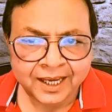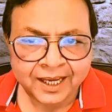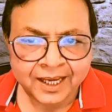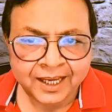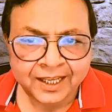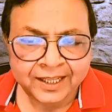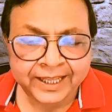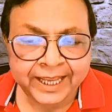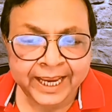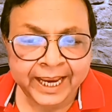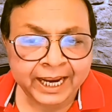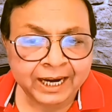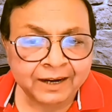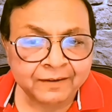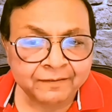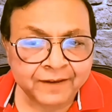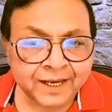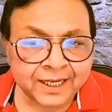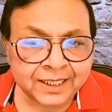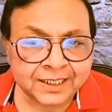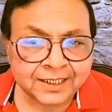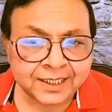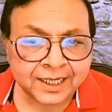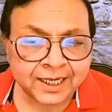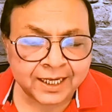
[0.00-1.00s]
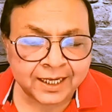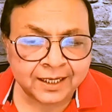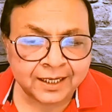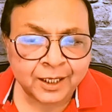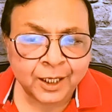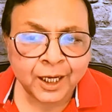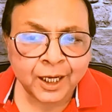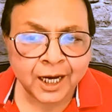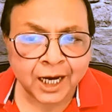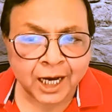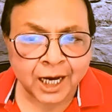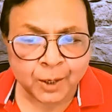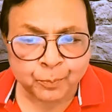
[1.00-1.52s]
They invest in
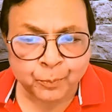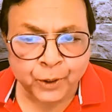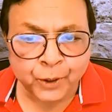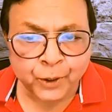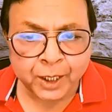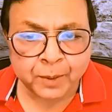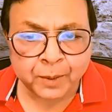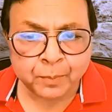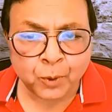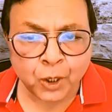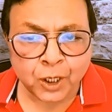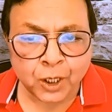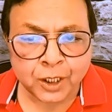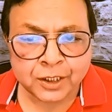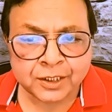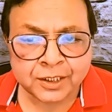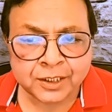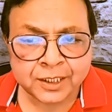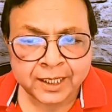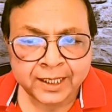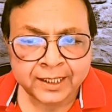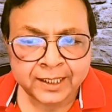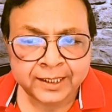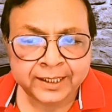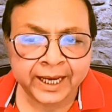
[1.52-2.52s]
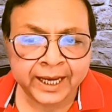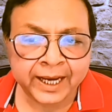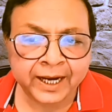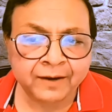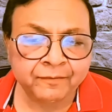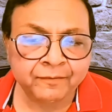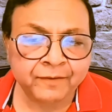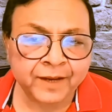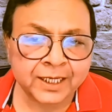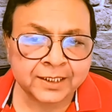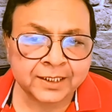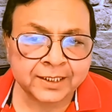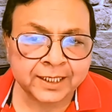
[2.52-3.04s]
corporate bonds, they
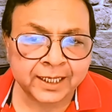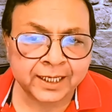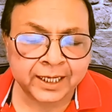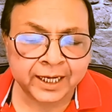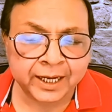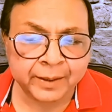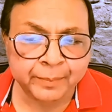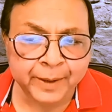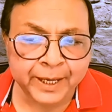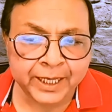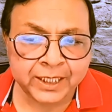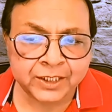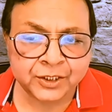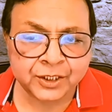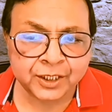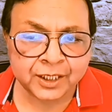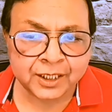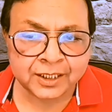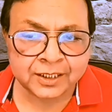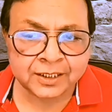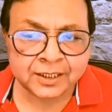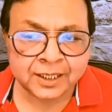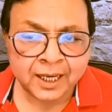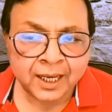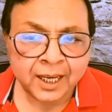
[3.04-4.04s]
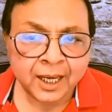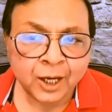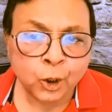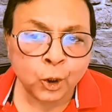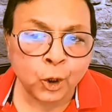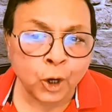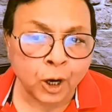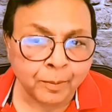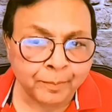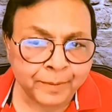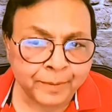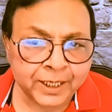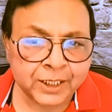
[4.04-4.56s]
invest in debentures,
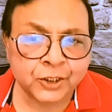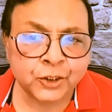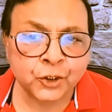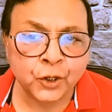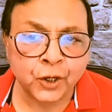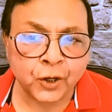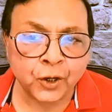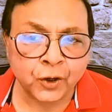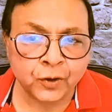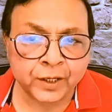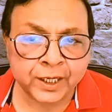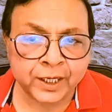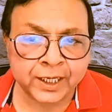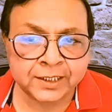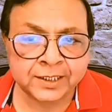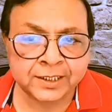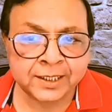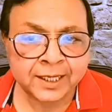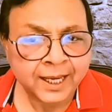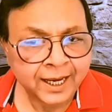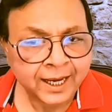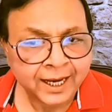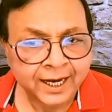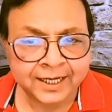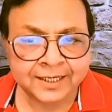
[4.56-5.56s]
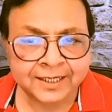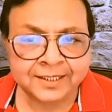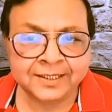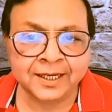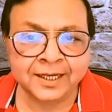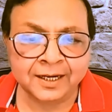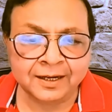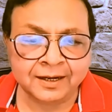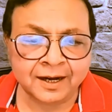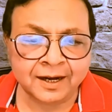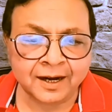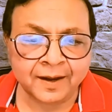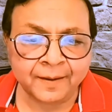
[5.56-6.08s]
government securities,
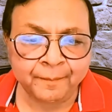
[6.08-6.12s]
etc.